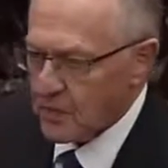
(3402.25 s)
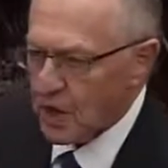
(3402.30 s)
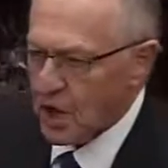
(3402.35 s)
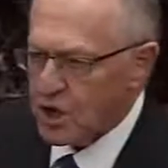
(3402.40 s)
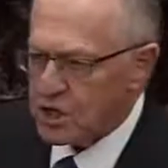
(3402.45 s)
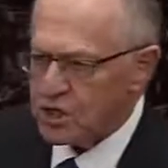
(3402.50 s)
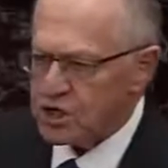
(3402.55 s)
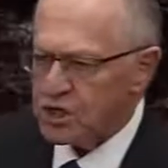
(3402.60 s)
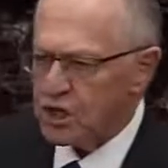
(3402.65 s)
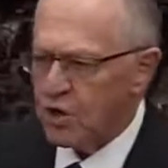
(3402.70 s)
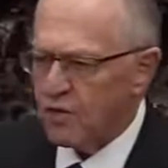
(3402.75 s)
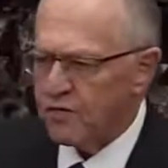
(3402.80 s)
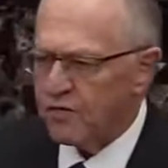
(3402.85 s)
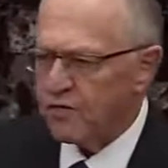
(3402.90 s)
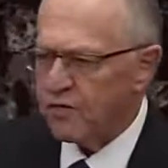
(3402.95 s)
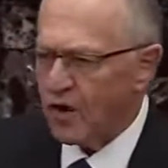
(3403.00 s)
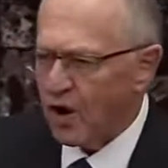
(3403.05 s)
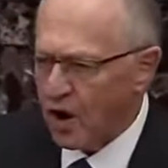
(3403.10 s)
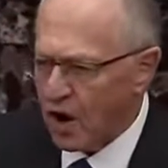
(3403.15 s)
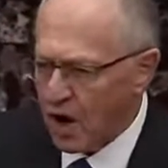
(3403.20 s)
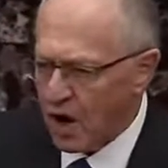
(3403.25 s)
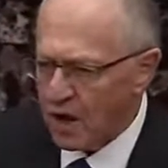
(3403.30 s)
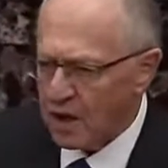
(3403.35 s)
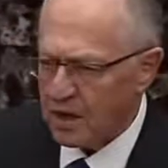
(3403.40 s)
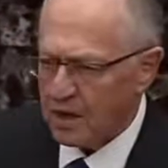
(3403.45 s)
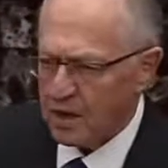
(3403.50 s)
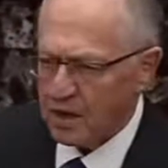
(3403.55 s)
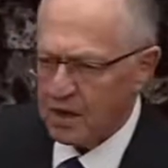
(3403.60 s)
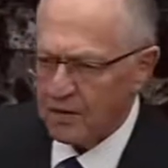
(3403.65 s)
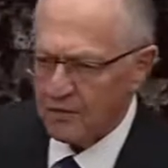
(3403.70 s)
are so
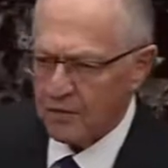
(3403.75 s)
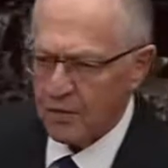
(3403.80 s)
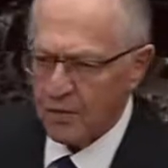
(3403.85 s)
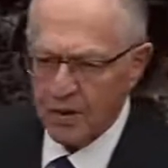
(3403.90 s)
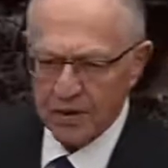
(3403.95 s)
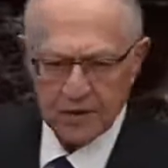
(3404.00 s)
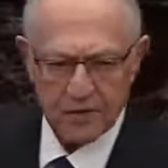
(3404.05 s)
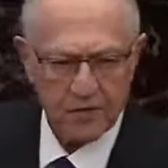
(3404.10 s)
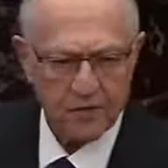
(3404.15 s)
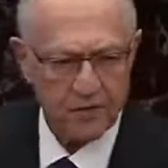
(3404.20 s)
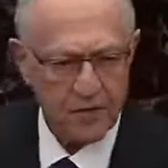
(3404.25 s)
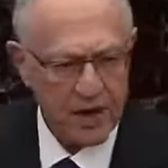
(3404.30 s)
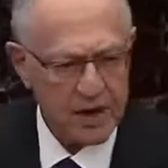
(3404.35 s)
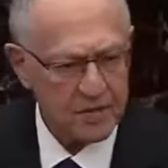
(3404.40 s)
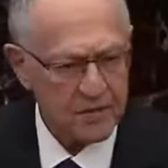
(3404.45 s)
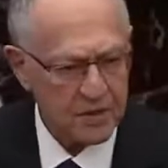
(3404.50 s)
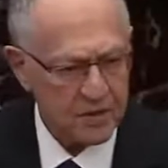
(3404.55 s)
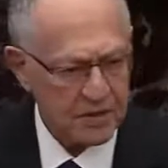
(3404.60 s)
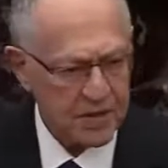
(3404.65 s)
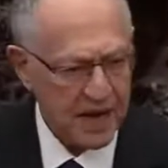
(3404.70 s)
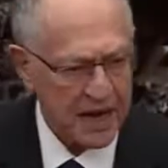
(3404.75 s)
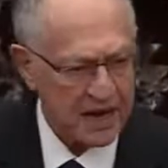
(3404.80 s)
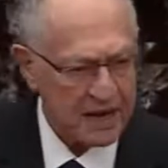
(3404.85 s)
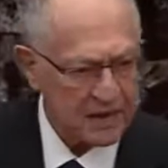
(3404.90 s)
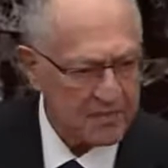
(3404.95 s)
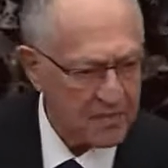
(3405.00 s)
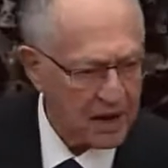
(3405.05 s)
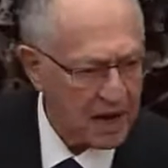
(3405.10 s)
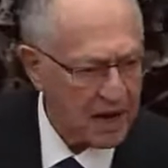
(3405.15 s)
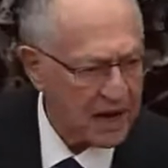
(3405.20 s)
far from what the framers had
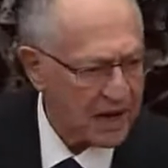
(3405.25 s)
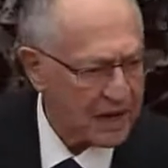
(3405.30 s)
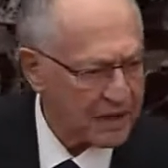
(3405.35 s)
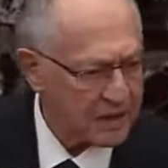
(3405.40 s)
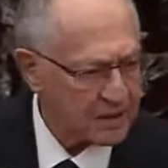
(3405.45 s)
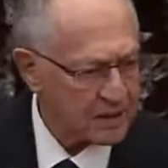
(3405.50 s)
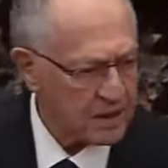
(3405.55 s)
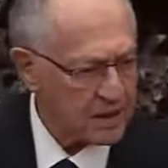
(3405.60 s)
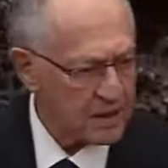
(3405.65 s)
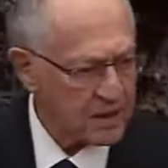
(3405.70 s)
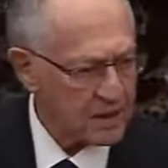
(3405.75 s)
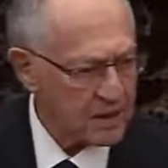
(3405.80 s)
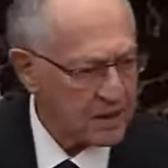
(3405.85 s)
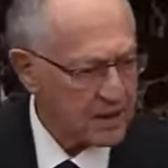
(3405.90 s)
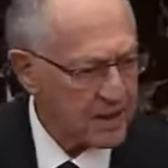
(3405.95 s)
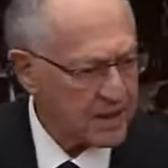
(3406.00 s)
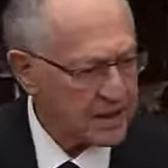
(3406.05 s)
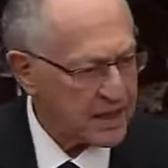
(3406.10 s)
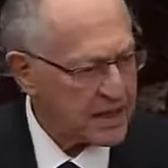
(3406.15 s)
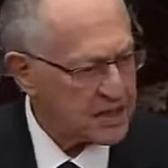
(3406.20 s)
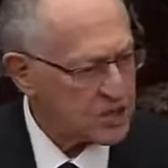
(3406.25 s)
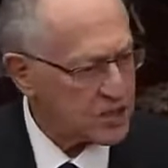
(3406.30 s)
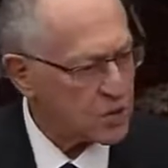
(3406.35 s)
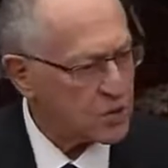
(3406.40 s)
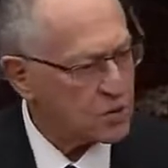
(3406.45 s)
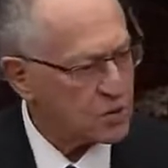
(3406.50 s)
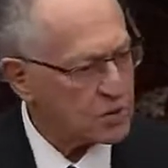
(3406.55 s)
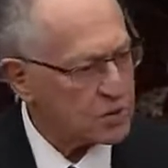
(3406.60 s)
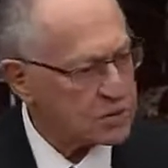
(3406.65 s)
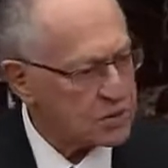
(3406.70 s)
in mind that they so
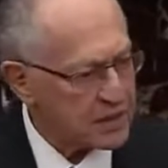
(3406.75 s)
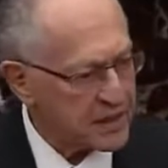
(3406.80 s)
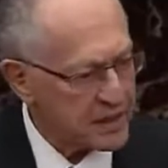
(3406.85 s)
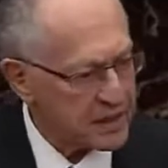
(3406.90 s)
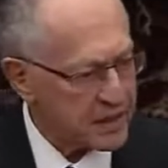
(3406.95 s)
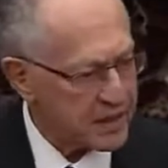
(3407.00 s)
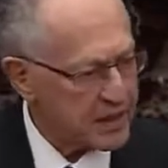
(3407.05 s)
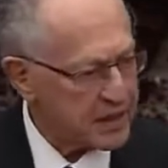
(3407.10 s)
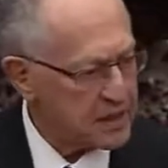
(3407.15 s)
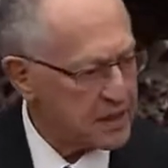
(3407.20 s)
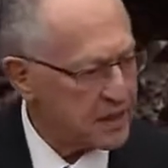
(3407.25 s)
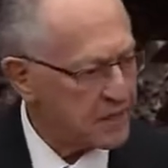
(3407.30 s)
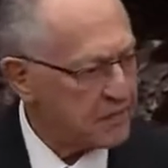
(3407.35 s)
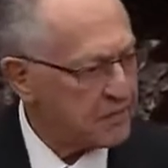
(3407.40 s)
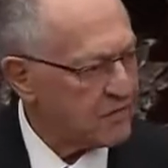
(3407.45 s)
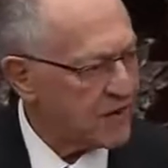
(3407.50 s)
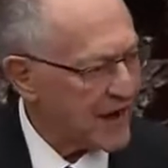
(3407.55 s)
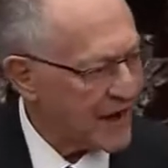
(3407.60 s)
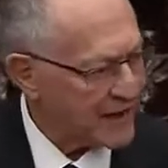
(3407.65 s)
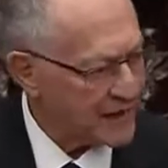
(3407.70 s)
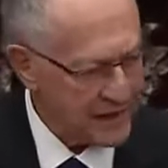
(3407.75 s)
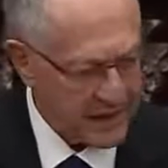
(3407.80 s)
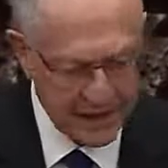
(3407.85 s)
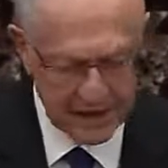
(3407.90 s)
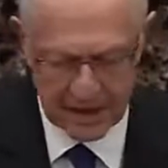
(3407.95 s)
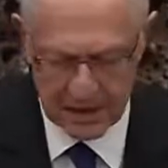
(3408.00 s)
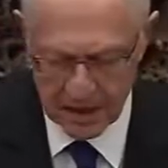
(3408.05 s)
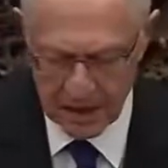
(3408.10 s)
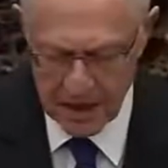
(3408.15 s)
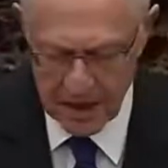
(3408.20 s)
clearly
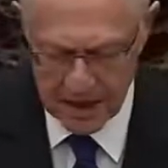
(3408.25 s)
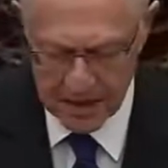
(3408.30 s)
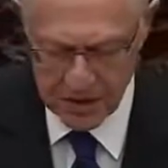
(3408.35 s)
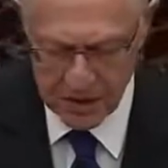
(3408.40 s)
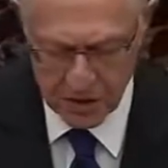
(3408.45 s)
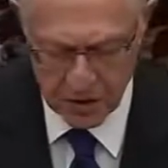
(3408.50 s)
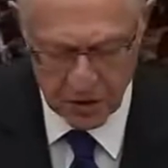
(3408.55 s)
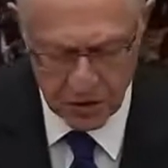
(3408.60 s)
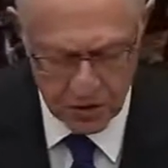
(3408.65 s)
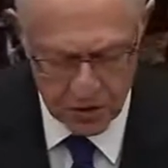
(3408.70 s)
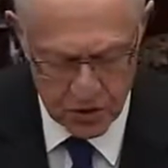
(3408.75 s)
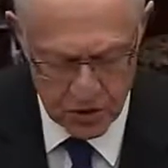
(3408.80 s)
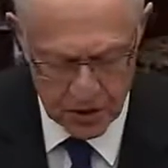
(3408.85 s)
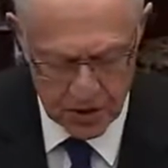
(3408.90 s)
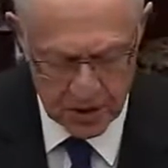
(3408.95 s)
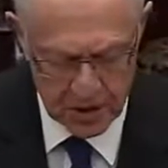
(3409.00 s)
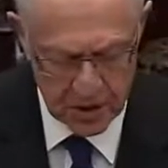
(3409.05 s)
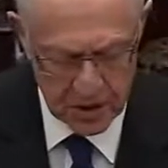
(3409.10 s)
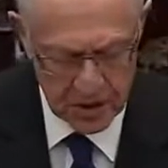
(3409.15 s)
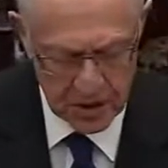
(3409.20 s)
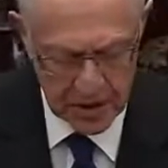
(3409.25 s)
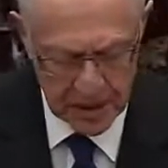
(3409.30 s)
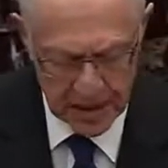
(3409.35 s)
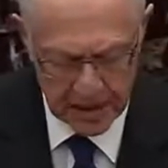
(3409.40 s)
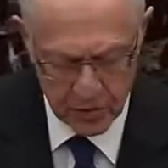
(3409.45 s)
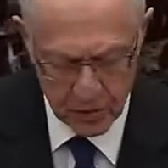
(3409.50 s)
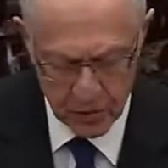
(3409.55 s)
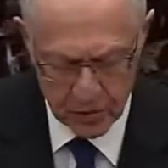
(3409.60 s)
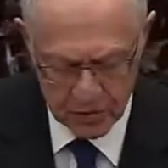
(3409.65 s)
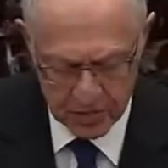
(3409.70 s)
violate the Constitution
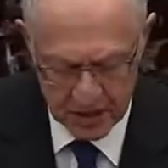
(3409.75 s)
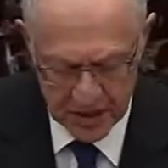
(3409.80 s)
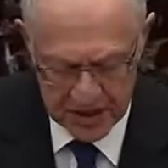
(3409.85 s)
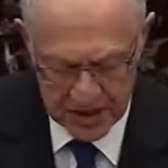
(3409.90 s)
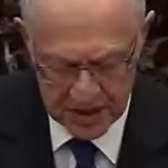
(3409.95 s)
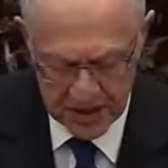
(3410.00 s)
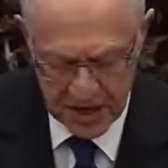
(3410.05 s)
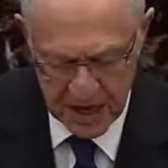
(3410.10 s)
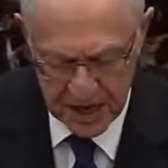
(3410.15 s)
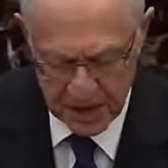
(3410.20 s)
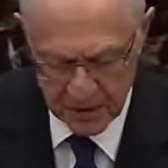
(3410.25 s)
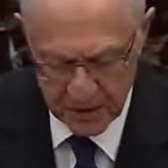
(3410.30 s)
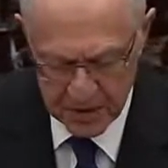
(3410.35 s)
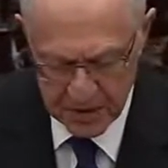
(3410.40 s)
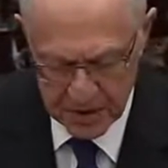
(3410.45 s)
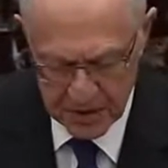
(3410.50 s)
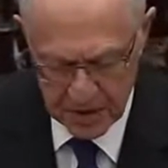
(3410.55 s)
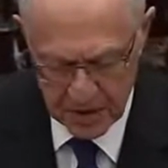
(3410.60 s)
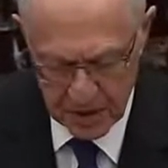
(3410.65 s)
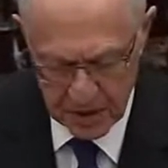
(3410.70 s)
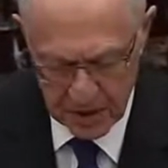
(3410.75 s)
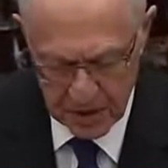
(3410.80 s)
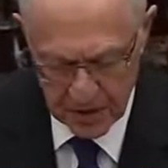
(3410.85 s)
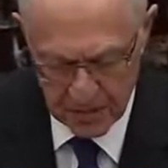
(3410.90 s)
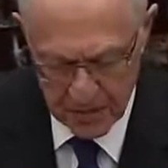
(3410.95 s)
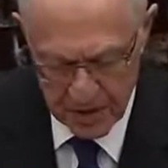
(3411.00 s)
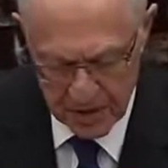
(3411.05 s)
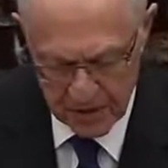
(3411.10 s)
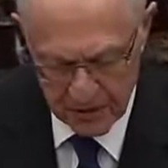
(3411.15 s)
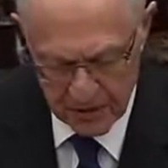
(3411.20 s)
and would place Congress
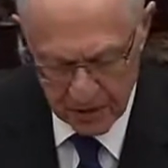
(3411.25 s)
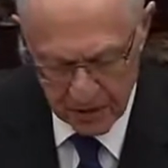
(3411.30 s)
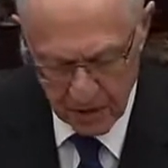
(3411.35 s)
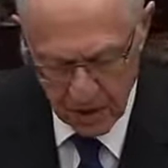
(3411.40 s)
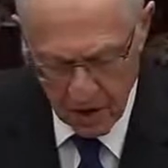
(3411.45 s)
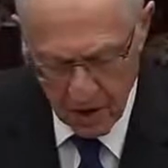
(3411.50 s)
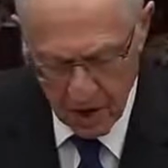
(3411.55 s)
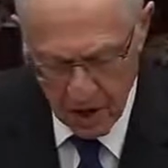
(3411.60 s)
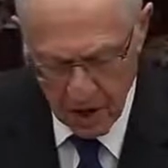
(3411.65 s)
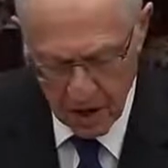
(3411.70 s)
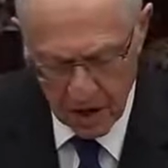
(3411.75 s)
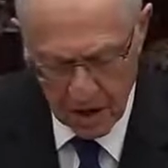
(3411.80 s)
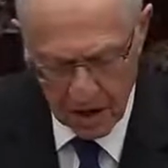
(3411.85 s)
above the law.